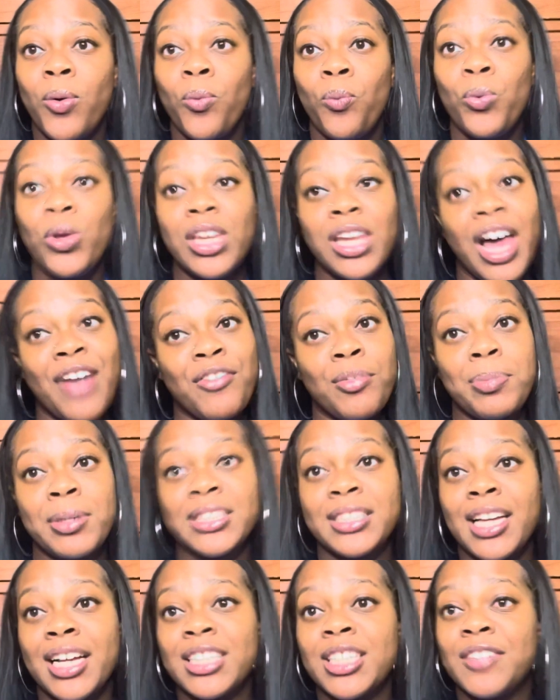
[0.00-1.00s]
We love a
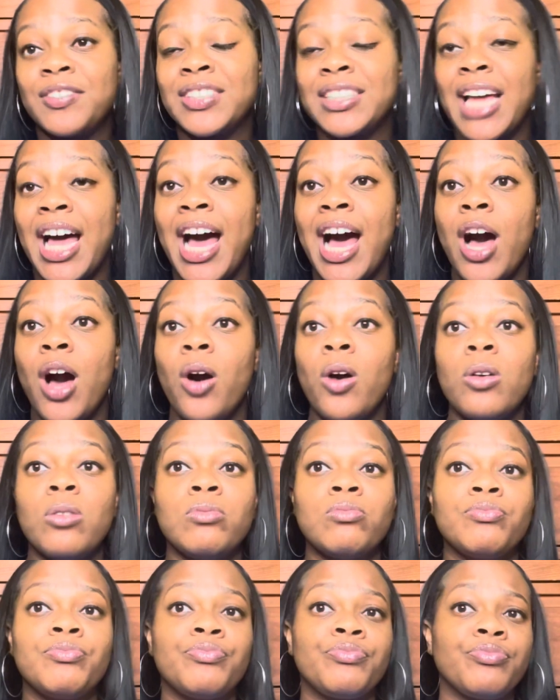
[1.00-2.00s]
protective style.
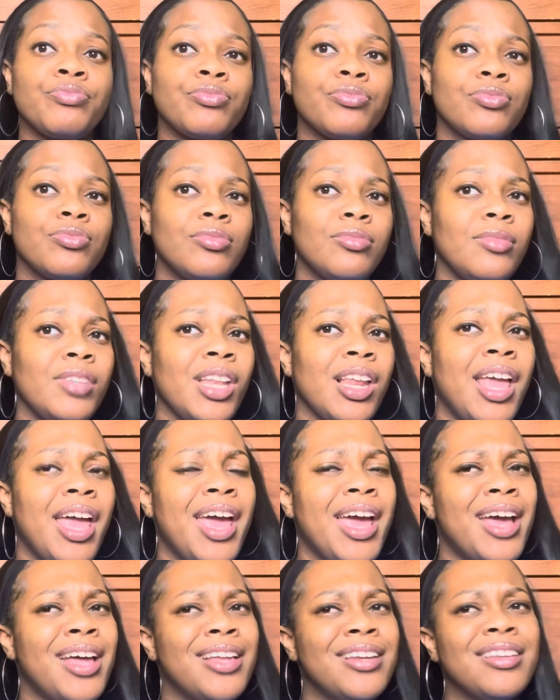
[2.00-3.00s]

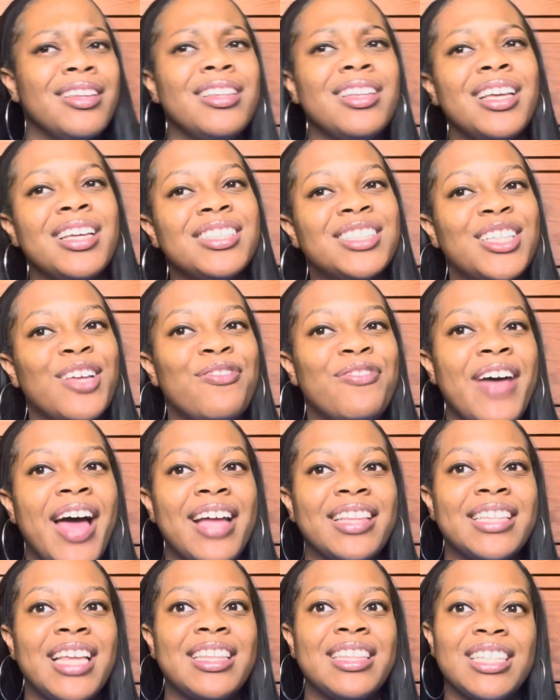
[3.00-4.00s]
And it's the
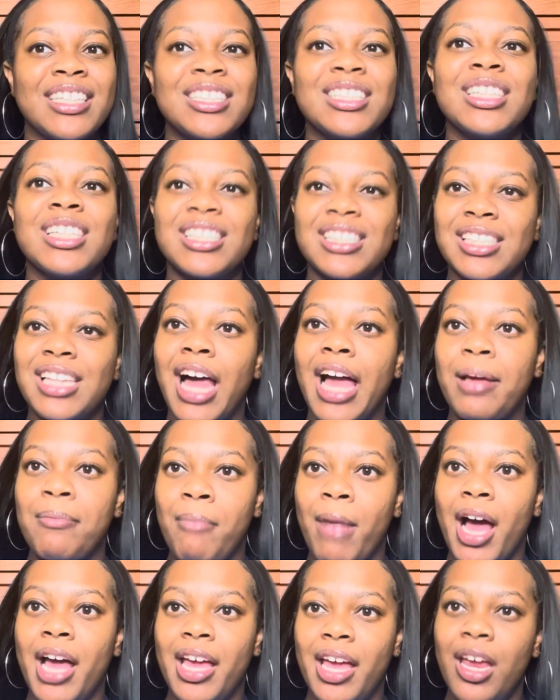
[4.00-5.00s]
fact that this looks like
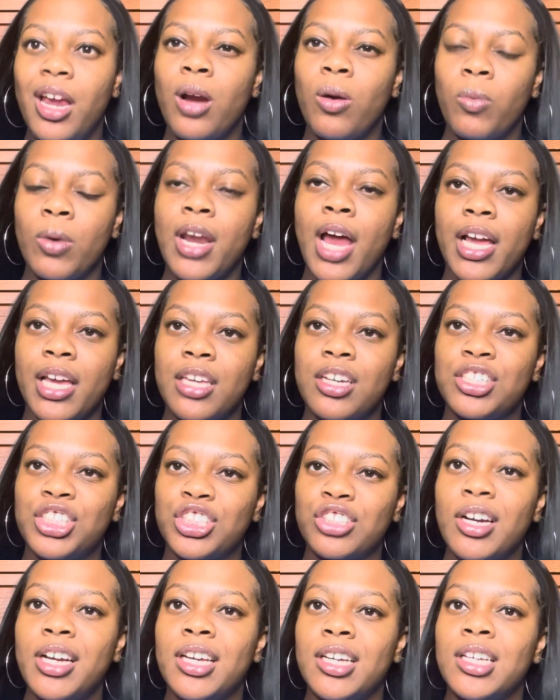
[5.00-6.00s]
my hair when I get it
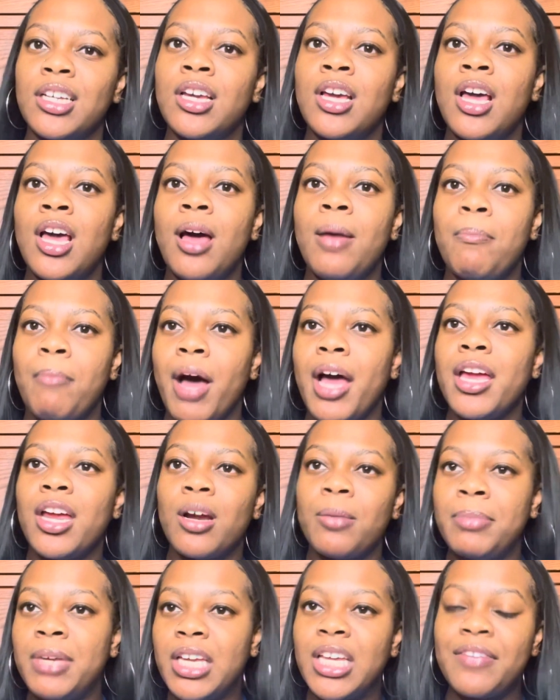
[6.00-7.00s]
straightened. My
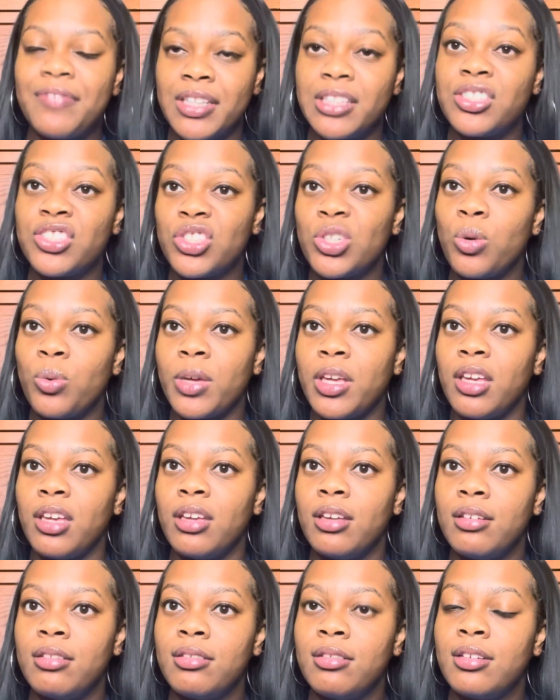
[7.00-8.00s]
hair be giving silky.
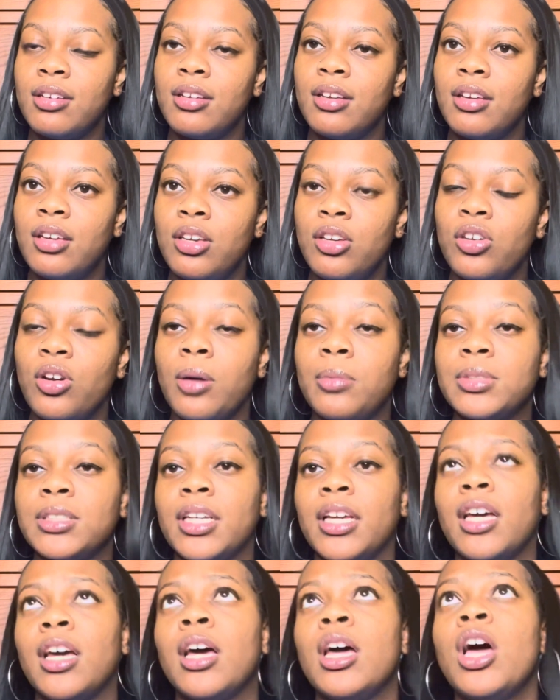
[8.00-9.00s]
You know what I'm
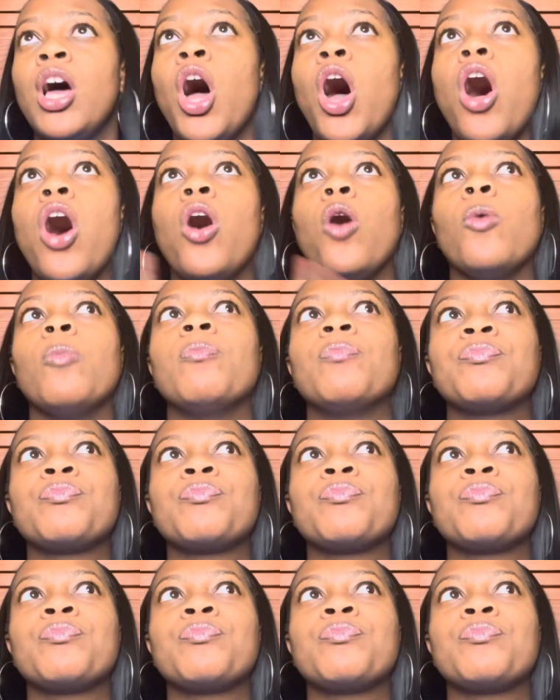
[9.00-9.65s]
saying? Oh,